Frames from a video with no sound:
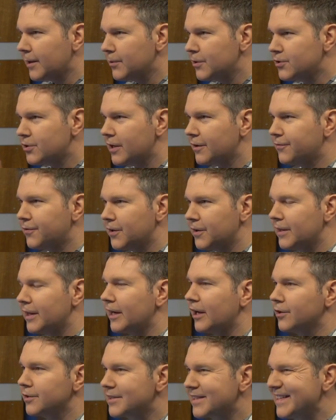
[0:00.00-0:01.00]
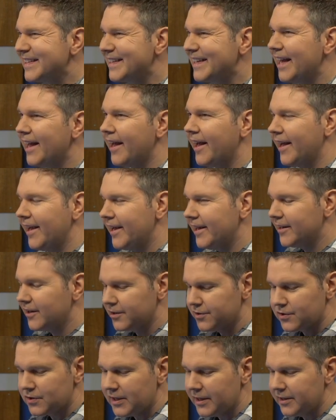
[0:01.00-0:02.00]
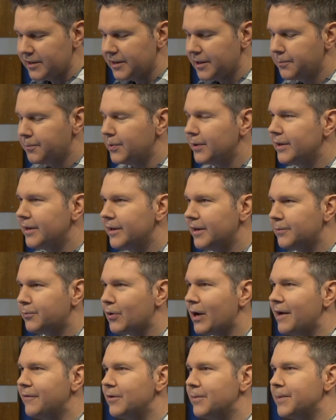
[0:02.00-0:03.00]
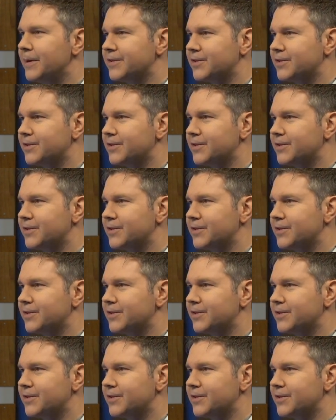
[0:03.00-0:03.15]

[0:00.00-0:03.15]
I'm going to try to figure that out today, and I'll send up a private